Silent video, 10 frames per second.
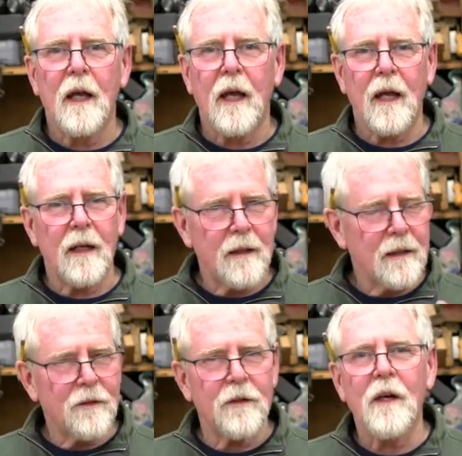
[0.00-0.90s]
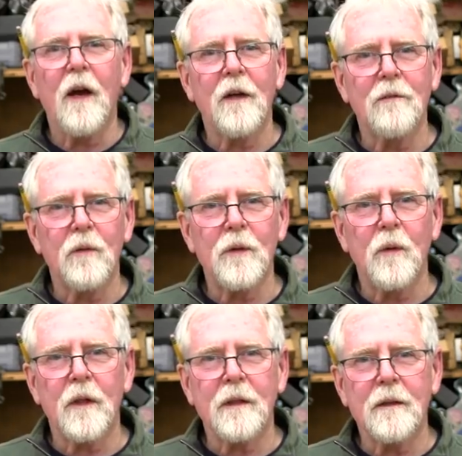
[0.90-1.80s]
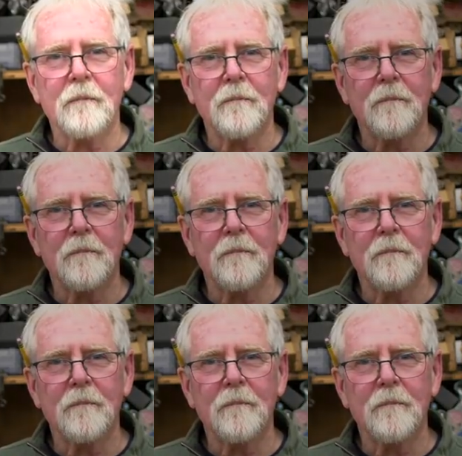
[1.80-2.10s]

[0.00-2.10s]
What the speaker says: And it's the art of woodworking.